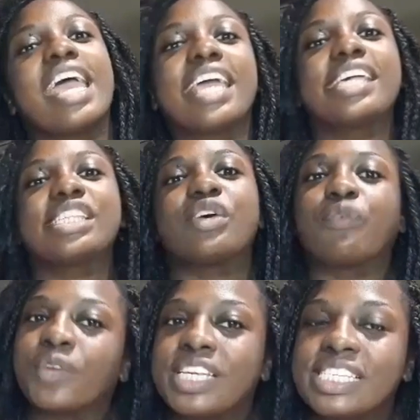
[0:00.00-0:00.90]
is the
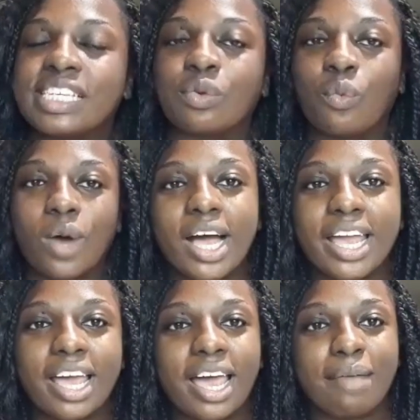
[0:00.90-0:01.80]
reason
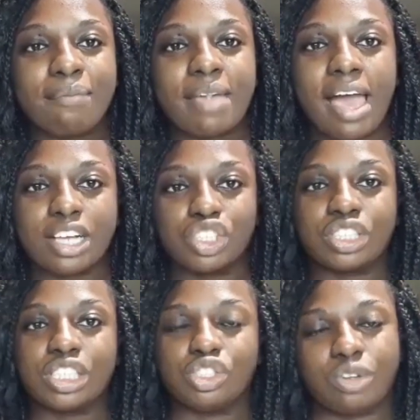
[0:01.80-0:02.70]
why I'm
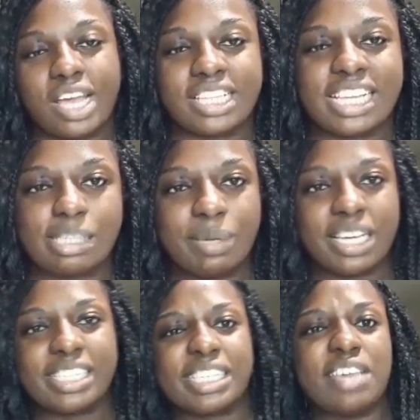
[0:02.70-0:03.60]
actually trying this,
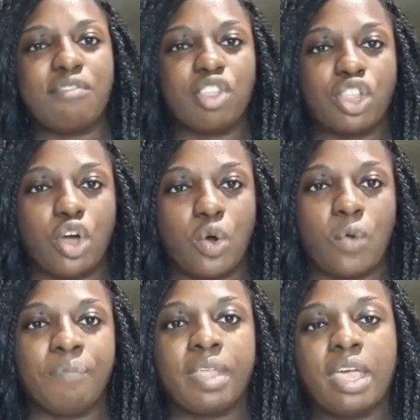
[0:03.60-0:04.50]
because even
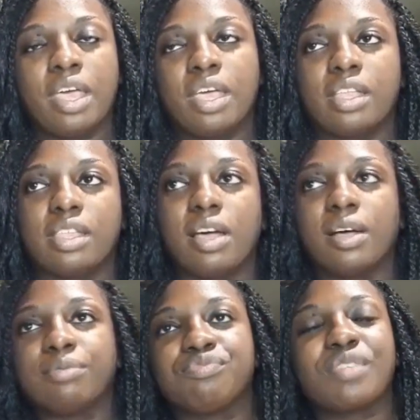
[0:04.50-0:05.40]
though
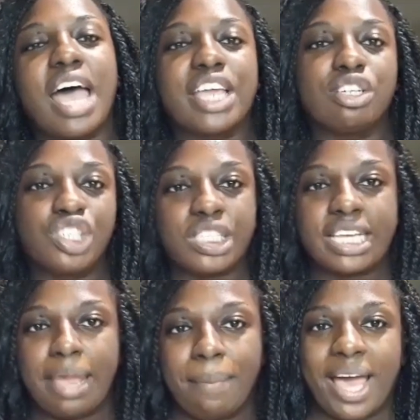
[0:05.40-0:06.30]
I usually
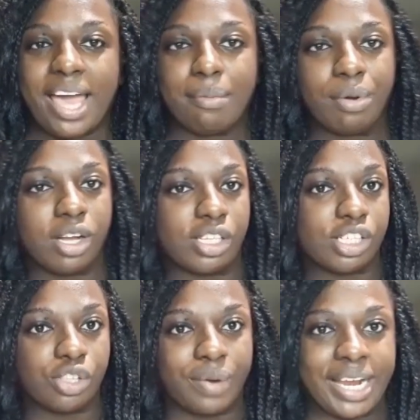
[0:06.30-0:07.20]
get my
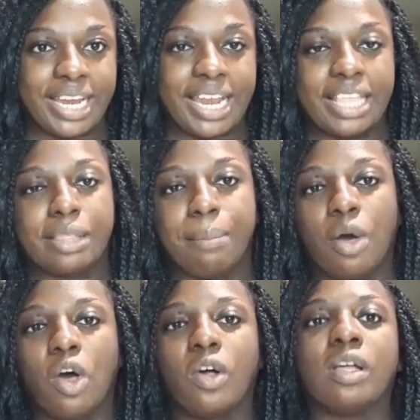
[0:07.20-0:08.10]
eyebrows threaded at the
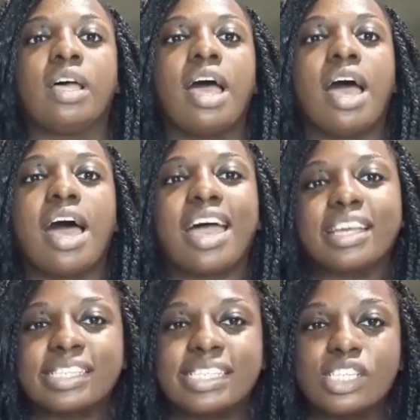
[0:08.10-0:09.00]
mall,
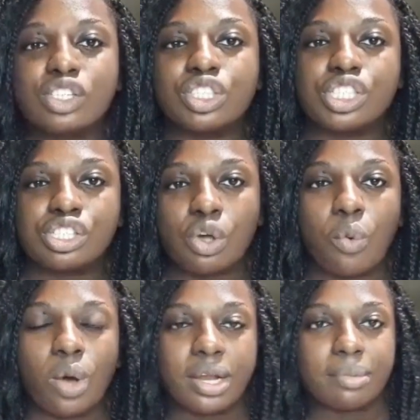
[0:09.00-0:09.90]
I still just
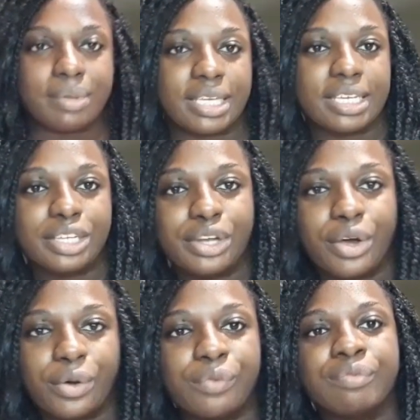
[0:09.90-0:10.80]
don't want to be,
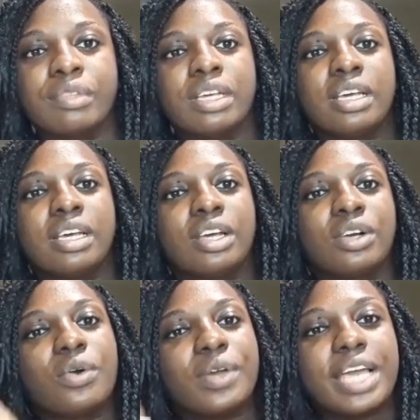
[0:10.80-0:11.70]

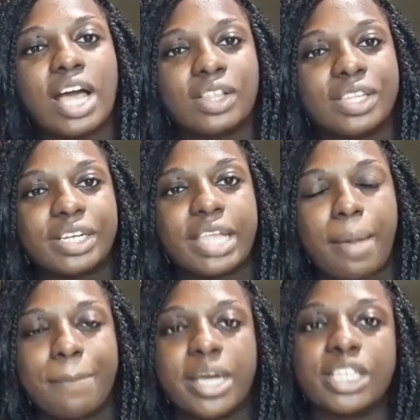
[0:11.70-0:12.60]
going out there
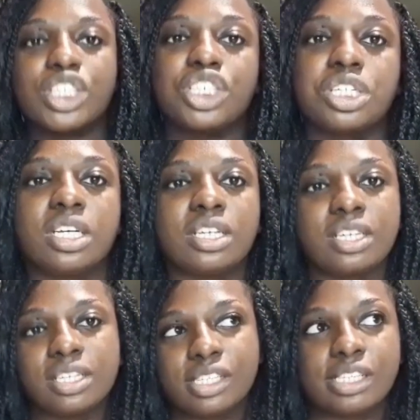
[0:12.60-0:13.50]
that much
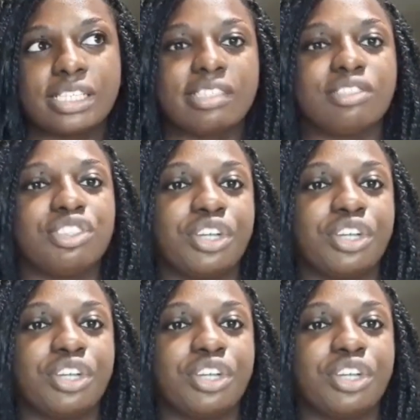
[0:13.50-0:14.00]
in,